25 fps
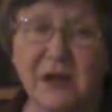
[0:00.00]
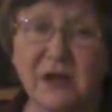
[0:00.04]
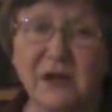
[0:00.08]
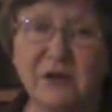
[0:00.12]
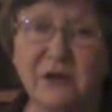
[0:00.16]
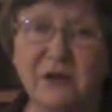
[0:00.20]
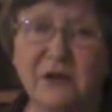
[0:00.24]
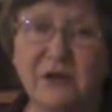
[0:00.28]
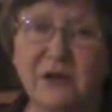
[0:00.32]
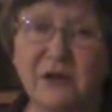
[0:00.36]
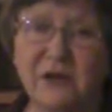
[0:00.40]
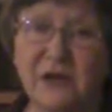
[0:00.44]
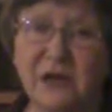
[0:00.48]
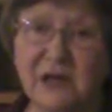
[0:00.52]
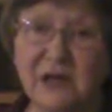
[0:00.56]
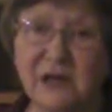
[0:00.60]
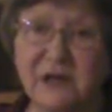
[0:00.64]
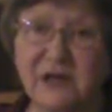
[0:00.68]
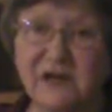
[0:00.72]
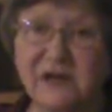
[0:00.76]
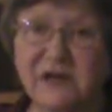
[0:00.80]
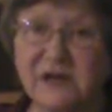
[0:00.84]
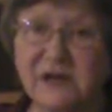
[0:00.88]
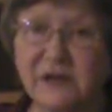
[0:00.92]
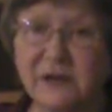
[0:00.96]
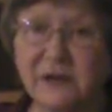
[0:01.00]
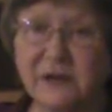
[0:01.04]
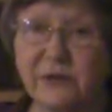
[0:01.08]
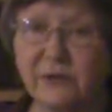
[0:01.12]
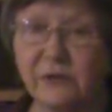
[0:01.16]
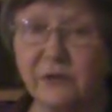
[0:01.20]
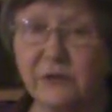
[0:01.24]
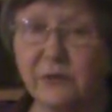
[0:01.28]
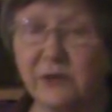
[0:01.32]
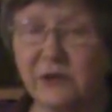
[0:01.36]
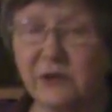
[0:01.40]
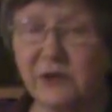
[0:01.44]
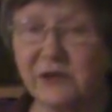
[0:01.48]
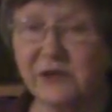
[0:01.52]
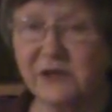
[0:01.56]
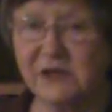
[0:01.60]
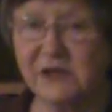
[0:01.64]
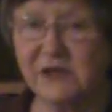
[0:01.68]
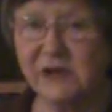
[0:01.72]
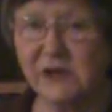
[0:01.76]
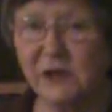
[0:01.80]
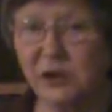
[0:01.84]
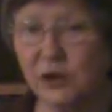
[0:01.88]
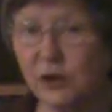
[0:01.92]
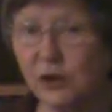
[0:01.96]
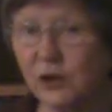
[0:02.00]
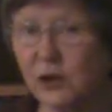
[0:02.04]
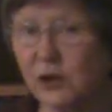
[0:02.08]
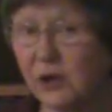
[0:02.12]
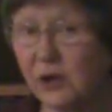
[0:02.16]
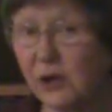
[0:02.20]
to the LC authorities, and look